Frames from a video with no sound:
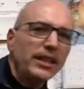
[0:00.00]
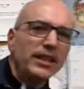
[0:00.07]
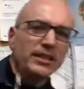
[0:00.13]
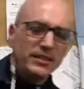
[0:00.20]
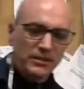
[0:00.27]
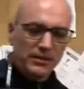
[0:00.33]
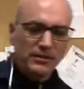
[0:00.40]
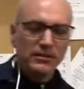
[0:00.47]

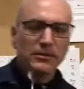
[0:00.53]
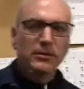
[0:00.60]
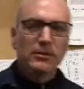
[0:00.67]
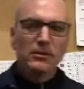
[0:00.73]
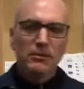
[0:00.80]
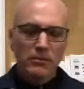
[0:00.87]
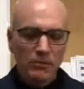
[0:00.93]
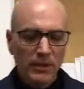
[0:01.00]
does
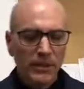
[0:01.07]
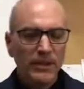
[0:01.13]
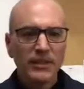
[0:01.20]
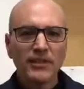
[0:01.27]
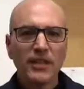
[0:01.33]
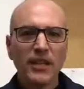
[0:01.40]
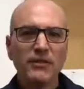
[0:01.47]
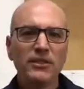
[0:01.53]
with the
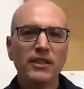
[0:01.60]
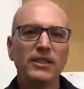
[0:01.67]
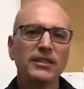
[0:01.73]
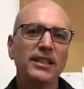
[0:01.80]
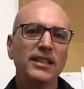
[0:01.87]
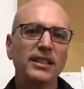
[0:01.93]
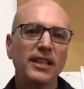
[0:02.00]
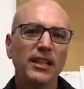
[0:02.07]
soft shell
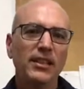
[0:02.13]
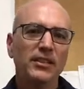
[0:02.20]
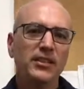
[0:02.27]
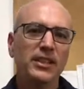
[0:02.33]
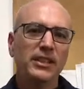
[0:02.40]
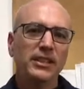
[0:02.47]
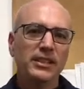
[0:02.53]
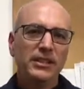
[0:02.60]

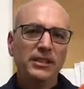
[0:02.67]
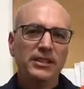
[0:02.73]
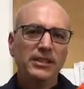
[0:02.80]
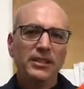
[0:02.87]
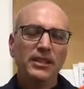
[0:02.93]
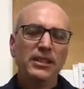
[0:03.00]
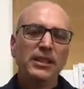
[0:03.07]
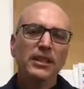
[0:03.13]
technology
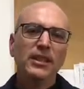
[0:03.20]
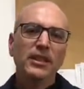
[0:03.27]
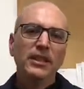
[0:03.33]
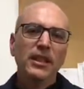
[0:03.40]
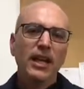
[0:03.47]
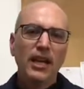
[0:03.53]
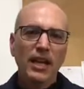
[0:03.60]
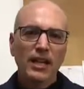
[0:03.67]

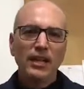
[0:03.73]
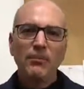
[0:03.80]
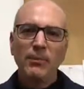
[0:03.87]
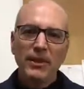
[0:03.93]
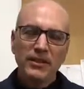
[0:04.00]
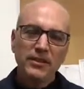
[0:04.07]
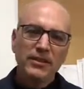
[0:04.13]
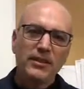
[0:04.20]

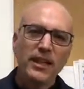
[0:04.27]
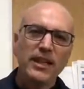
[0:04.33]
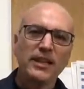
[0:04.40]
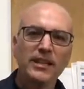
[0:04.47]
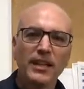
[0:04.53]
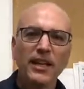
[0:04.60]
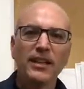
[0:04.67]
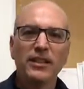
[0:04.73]
compared to like a
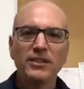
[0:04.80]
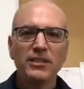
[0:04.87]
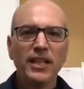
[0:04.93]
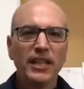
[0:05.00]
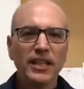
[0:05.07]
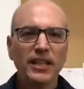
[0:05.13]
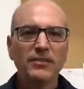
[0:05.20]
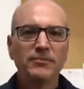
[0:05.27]
nylon
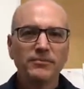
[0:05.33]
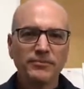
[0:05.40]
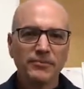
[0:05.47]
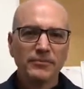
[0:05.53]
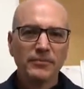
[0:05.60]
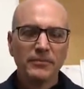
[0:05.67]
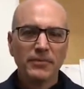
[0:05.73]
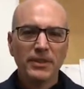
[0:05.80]
jacket.
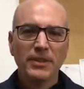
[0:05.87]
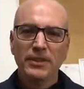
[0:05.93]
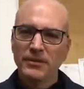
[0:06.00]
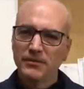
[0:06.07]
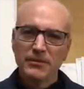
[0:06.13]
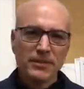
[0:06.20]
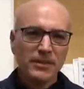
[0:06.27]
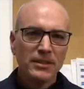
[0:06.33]
But
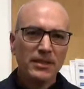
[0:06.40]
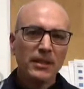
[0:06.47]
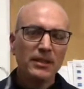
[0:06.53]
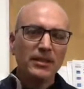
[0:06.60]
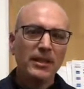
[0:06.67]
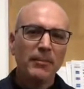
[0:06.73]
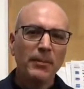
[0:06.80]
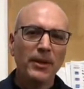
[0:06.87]
good
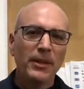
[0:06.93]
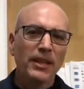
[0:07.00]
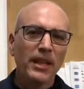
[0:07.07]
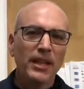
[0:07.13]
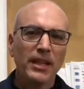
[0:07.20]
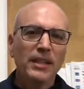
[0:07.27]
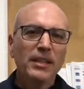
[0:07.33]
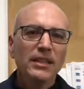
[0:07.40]
tip on
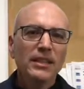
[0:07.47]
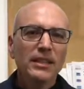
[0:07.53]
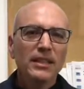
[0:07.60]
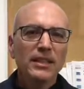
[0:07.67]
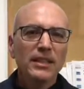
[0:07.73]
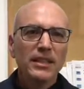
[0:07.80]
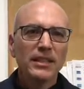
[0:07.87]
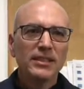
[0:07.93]

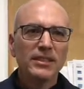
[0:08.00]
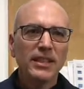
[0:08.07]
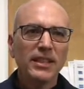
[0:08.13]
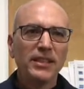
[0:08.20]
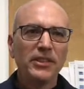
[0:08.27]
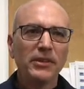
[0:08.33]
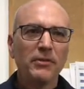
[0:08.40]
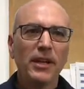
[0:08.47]

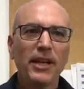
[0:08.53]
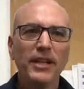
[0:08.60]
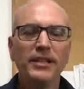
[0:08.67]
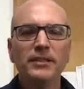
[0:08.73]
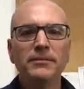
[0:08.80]
extending your ride.